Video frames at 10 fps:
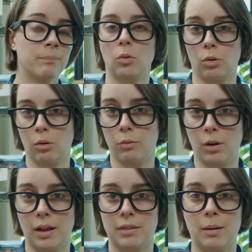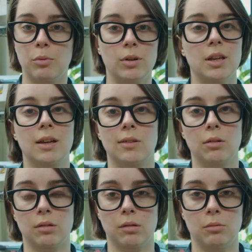I don't know if we're at that point yet
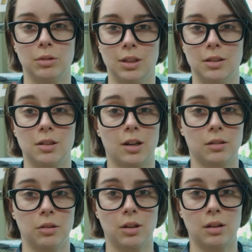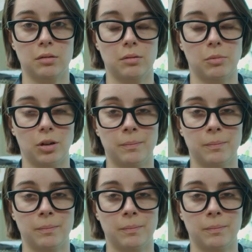though, so we'll need to talk to the customer.